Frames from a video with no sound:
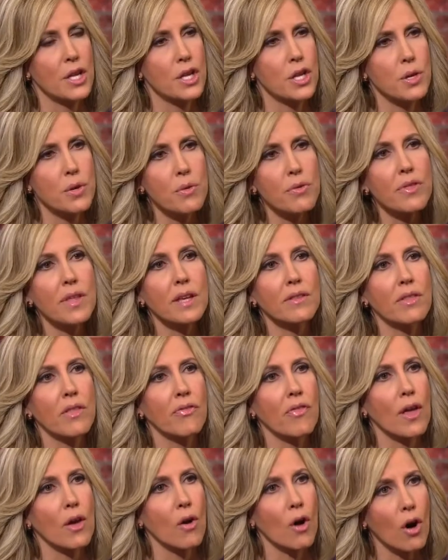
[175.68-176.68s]
and you think that
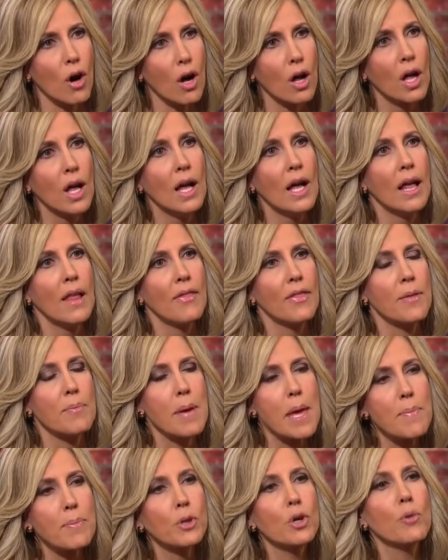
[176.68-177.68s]
the
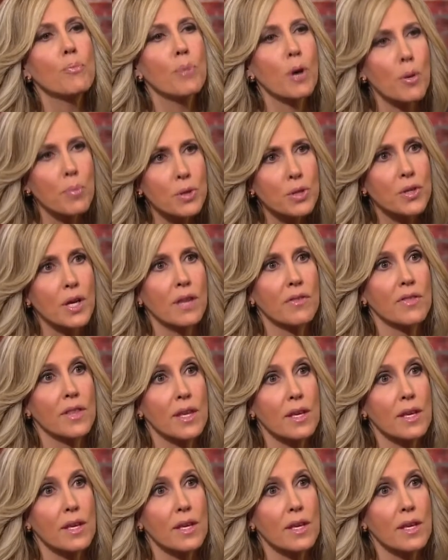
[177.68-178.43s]
people who perpetrate